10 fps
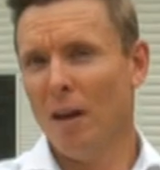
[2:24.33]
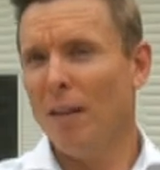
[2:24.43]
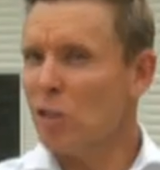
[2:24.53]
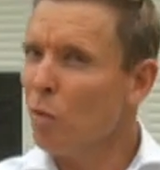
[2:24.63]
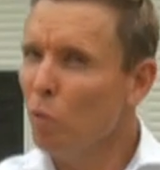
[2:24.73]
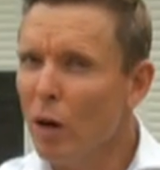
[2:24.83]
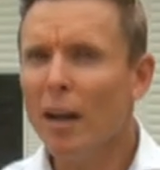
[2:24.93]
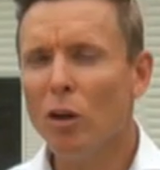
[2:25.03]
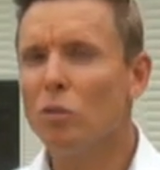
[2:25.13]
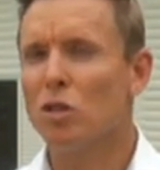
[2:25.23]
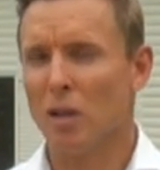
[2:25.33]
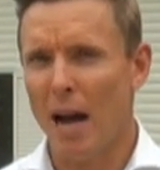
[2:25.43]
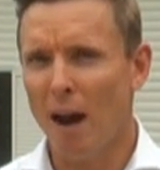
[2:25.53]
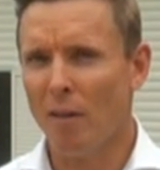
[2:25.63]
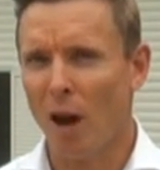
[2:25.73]
That's a really good
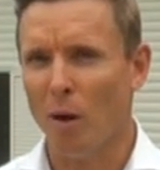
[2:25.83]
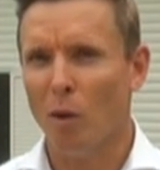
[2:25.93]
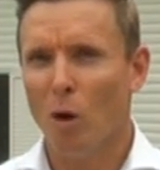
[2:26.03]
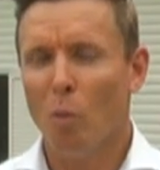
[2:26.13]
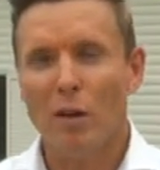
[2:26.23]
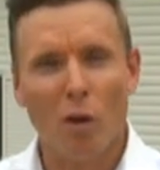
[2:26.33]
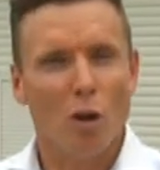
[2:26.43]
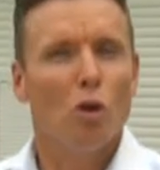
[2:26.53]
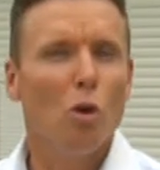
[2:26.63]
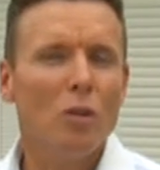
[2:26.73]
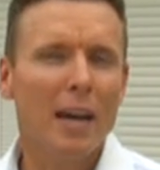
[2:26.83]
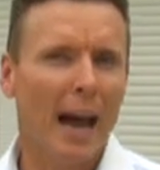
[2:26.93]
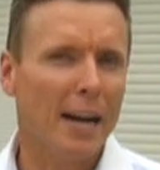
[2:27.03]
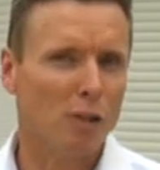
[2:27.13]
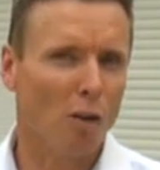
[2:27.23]
scenario when you've got a good
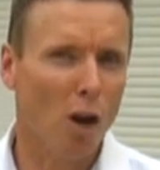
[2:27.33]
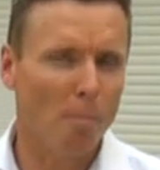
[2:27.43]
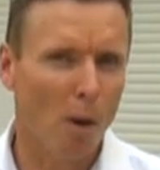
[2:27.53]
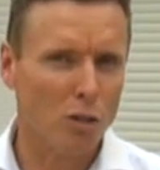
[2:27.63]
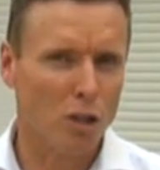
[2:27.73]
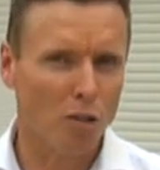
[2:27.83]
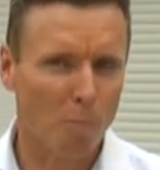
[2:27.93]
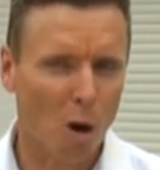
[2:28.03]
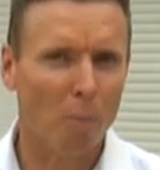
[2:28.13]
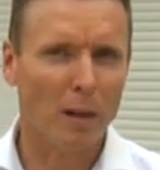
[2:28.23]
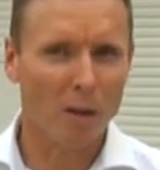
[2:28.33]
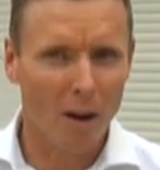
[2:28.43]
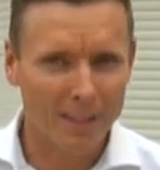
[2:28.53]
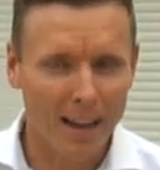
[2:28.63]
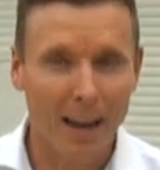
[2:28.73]
cash flow positive property
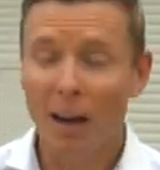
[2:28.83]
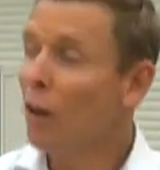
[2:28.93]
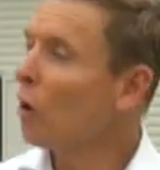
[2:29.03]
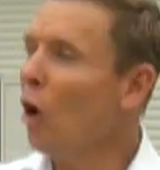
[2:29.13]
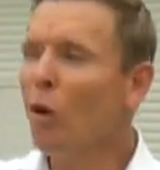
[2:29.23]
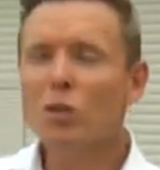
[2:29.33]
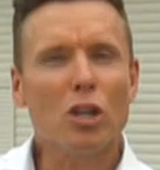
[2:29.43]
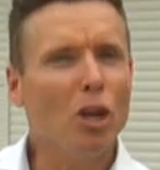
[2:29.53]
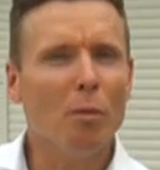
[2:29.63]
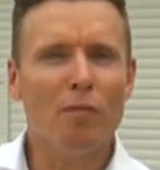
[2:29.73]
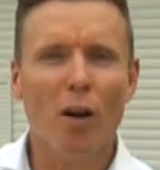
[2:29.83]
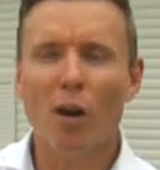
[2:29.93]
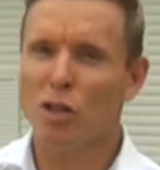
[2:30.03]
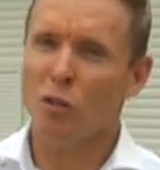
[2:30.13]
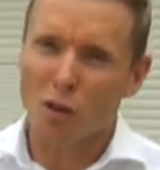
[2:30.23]
like that. Long term,
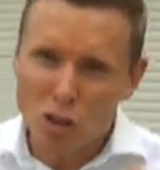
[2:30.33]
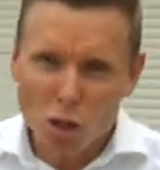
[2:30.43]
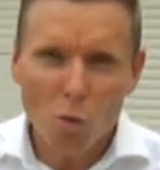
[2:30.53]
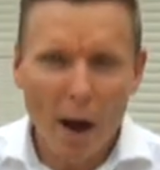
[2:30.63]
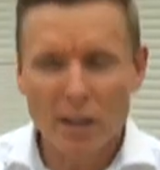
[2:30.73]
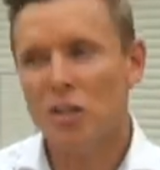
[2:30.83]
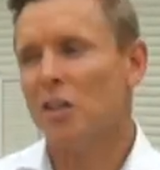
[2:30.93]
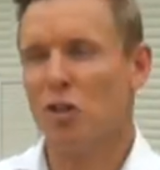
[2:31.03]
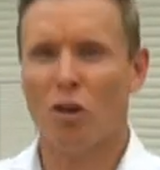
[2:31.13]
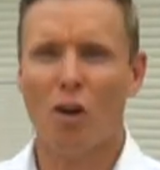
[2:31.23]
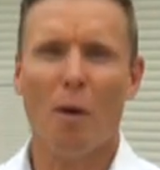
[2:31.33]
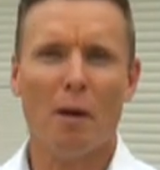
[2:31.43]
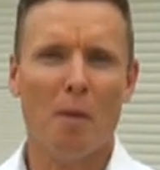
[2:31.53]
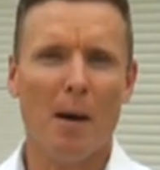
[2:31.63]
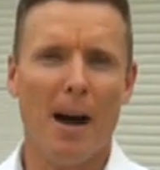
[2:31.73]
folks, you've got two assets that are growing
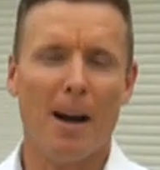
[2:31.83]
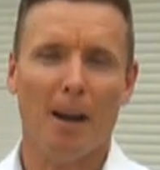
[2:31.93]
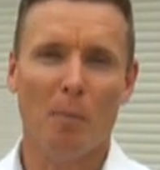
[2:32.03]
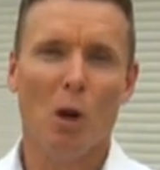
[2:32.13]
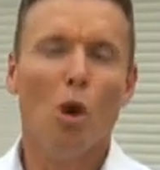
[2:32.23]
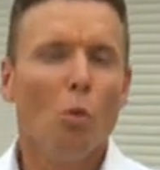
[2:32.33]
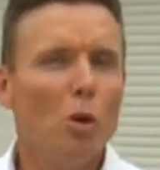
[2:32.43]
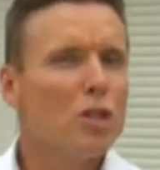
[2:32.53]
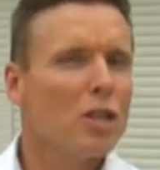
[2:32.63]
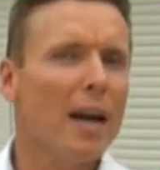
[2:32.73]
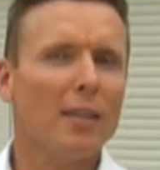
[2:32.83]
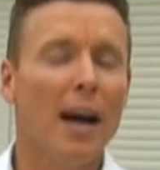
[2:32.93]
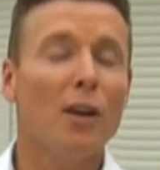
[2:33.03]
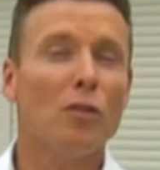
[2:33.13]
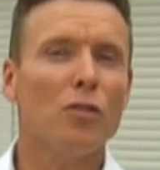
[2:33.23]
in the market. Would you take the
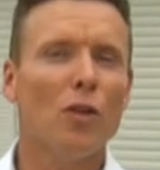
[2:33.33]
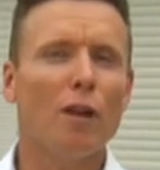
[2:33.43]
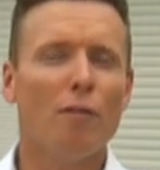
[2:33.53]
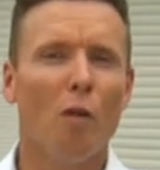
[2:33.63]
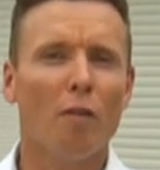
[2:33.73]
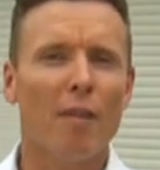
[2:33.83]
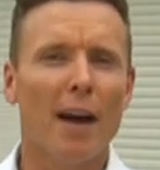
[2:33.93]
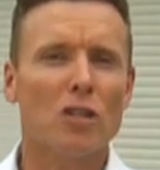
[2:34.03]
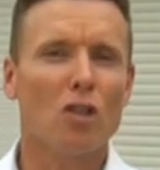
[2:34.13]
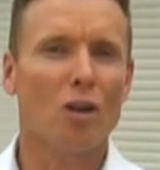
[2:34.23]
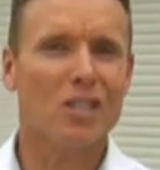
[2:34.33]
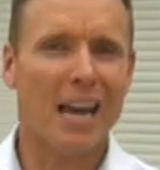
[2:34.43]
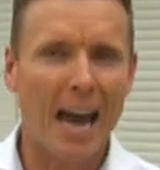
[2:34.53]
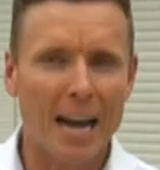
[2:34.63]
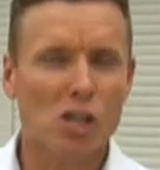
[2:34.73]
$134,000
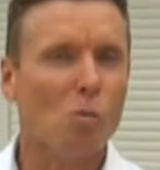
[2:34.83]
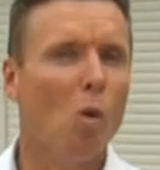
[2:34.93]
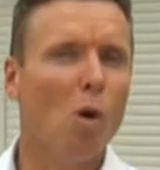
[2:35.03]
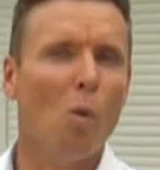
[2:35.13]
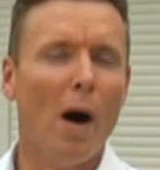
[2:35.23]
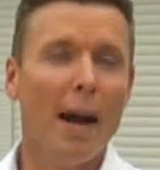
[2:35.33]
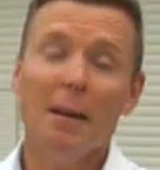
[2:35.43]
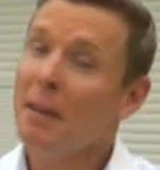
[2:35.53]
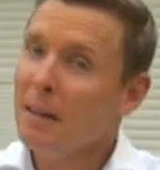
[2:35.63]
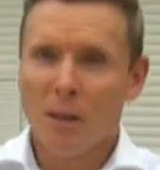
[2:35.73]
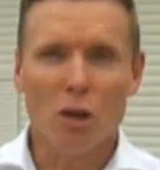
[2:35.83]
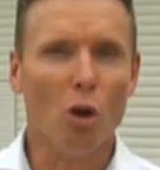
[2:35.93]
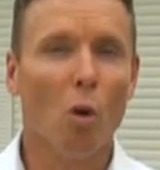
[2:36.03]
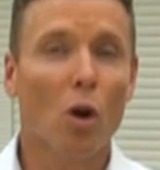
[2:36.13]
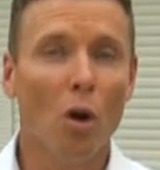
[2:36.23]
cash and walk away?
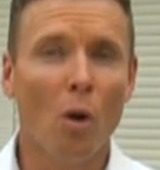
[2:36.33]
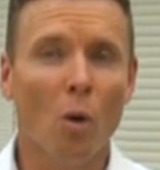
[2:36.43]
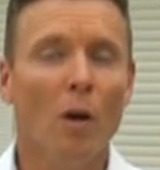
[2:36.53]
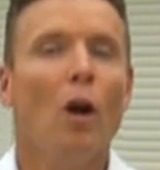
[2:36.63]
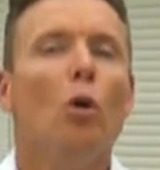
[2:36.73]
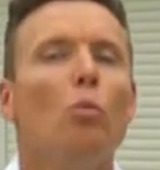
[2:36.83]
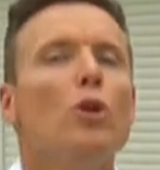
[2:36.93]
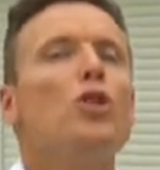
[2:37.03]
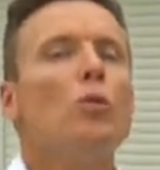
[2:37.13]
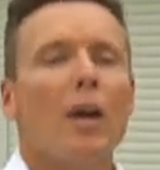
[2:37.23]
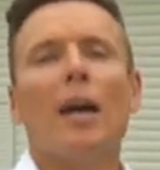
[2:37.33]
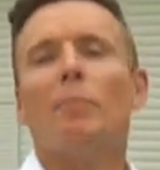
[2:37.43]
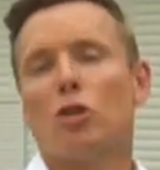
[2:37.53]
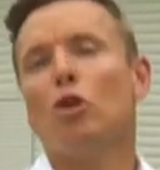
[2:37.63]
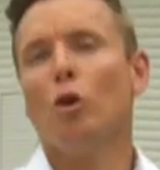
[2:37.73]
Your call. Would you
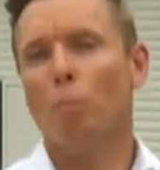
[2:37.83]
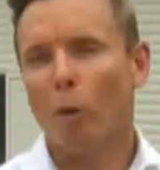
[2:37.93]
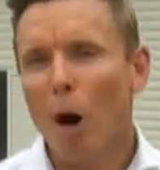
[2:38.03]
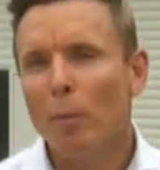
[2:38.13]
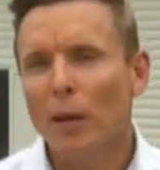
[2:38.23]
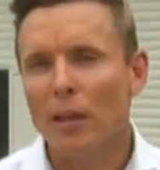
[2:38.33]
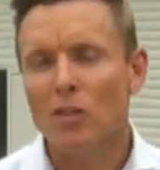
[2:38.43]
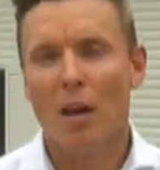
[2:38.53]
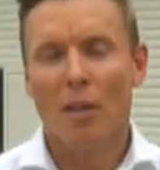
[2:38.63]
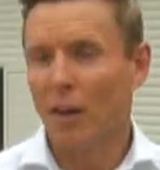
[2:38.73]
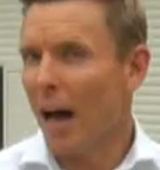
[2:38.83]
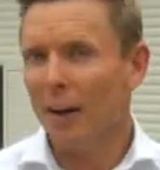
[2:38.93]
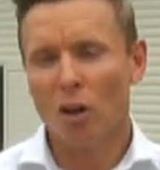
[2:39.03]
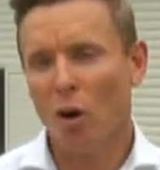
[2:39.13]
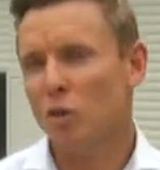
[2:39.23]
keep two properties that
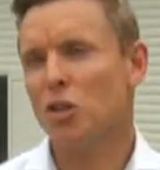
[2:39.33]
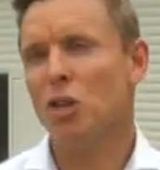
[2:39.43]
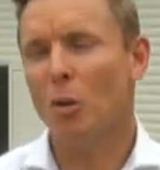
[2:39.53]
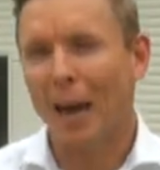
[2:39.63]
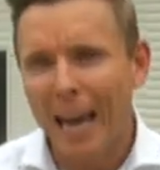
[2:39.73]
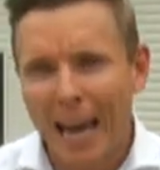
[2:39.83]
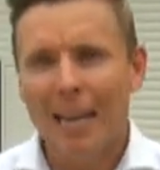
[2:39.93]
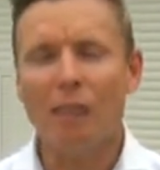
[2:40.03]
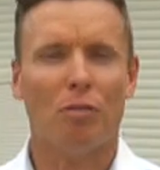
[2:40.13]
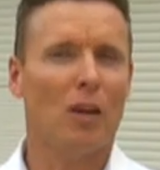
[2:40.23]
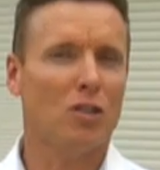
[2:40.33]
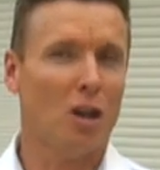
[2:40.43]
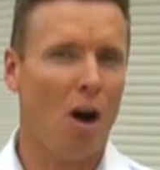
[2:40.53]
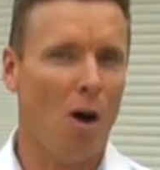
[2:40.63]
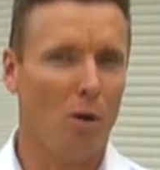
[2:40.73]
aren't costing you anything
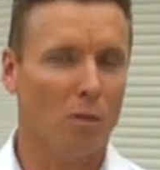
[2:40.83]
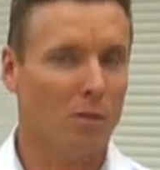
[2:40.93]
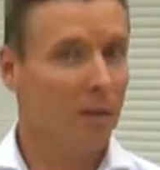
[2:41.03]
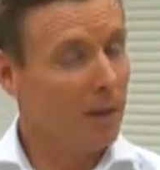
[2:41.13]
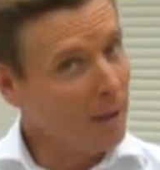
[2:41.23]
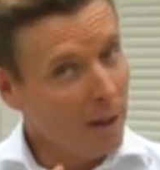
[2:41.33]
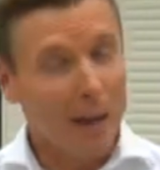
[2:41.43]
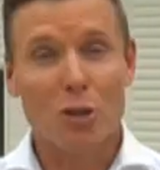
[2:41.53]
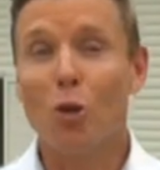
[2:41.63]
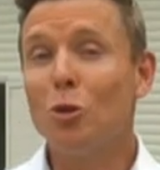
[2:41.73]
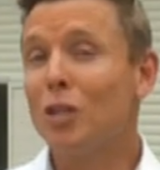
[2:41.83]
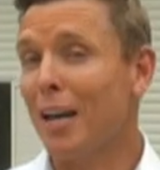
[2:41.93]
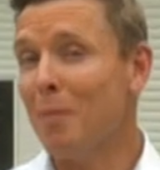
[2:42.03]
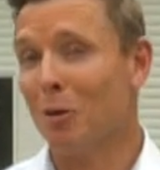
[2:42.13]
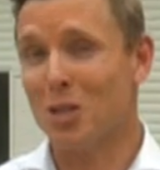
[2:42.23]
to hold? It's a good
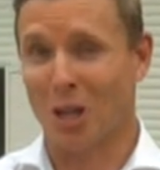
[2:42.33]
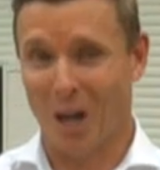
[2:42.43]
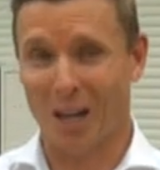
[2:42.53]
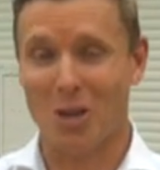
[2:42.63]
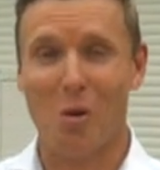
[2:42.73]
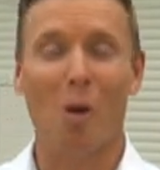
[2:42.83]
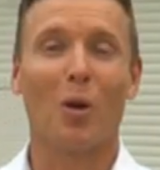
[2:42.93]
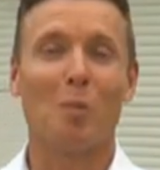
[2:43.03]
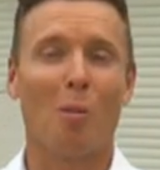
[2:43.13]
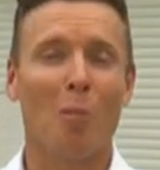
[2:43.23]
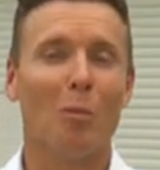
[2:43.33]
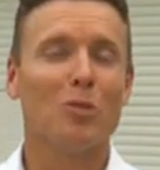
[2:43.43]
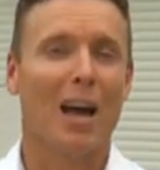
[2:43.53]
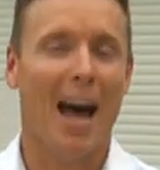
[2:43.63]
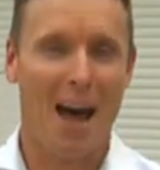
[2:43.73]
dilemma, isn't it? It's a quality problem
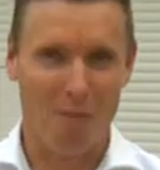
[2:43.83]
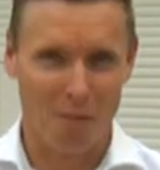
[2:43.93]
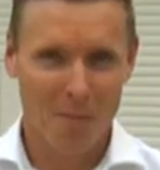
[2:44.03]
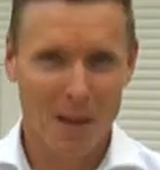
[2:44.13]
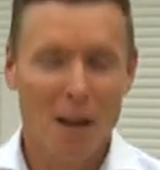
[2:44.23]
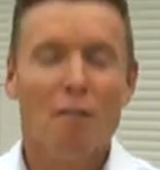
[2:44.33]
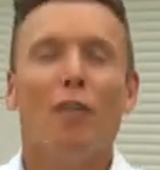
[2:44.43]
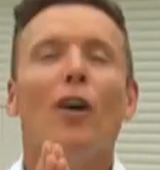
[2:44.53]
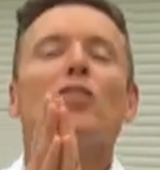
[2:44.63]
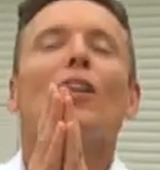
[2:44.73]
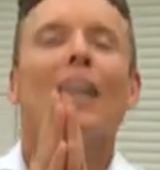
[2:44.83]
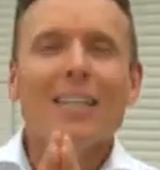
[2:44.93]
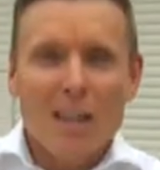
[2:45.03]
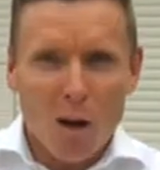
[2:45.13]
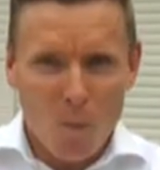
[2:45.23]
to have. Folks,
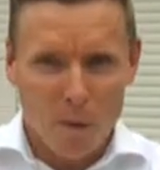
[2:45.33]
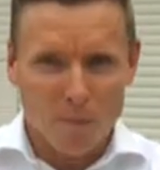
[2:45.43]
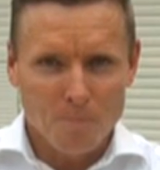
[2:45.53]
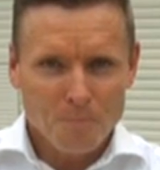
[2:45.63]
let's get on with it.